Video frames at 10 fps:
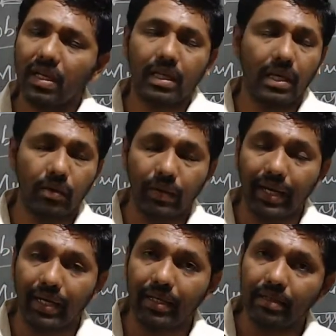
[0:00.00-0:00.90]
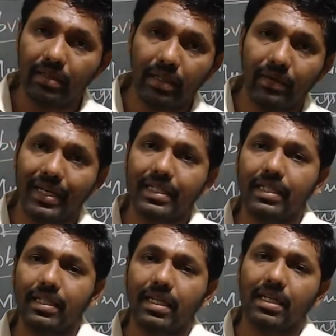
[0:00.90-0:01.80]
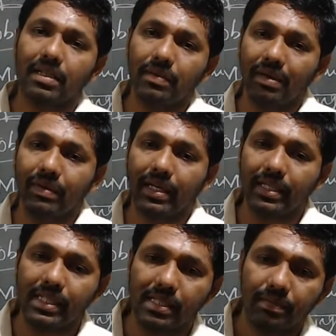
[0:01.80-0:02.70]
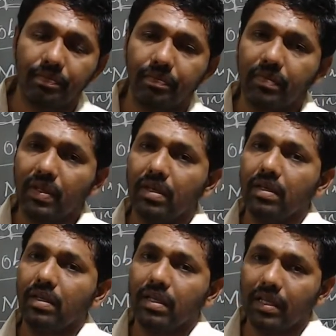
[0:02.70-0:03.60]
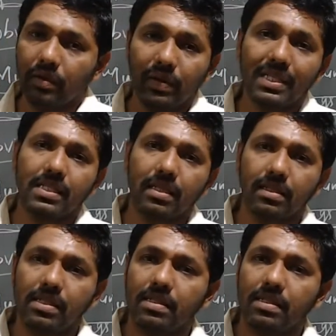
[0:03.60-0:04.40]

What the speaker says: the UAE, the United Arab Emirates, the USA,